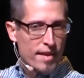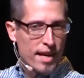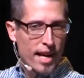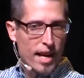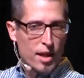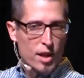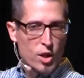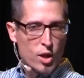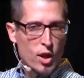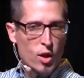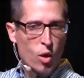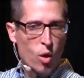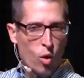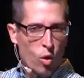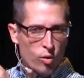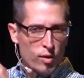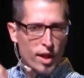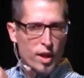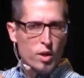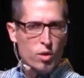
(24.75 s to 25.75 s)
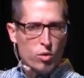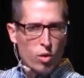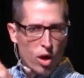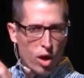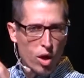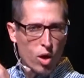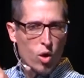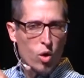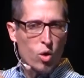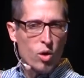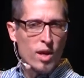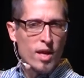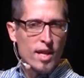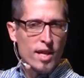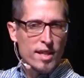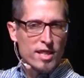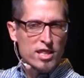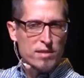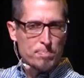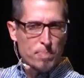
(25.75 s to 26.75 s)
That you can only grow
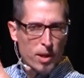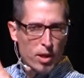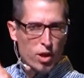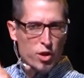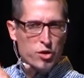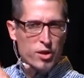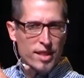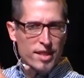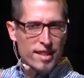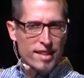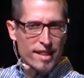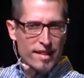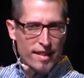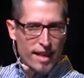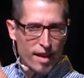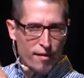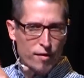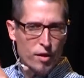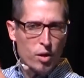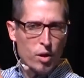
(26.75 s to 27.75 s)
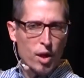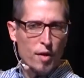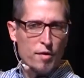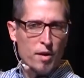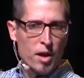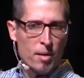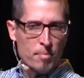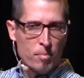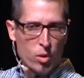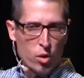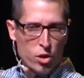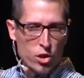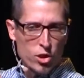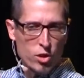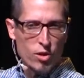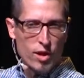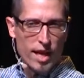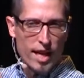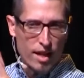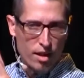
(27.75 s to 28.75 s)
spiritually to the level of your
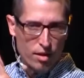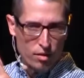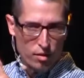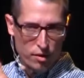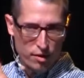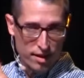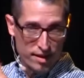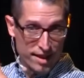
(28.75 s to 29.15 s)
emotional health.